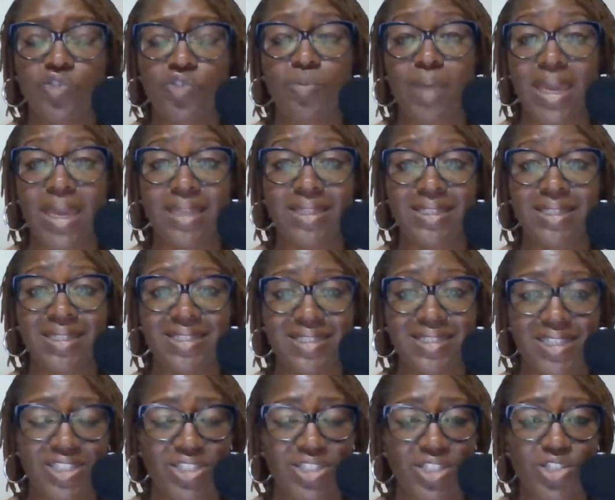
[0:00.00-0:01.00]
you've made the
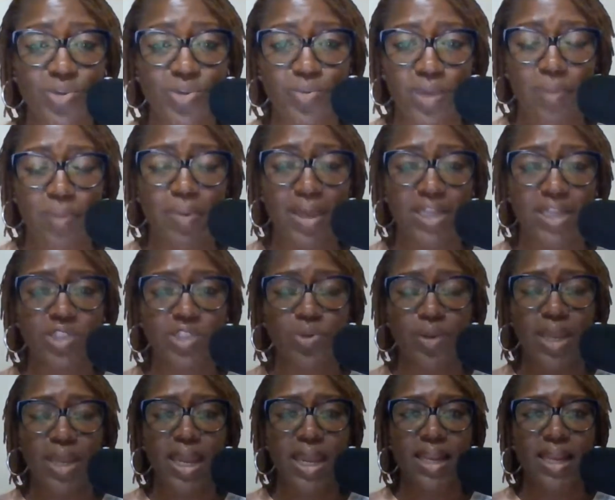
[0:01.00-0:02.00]
decision to
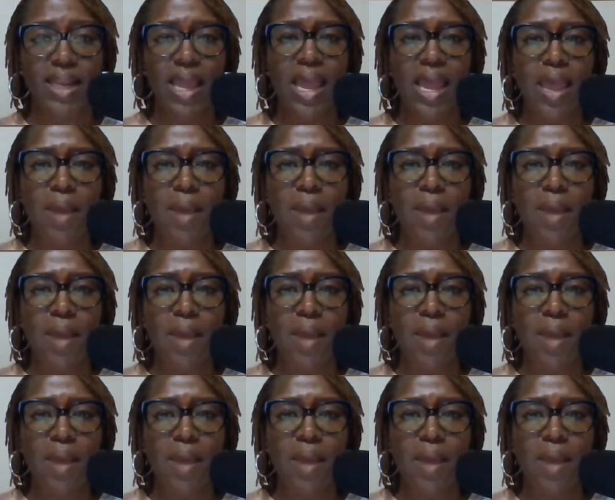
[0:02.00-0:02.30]
repatriate,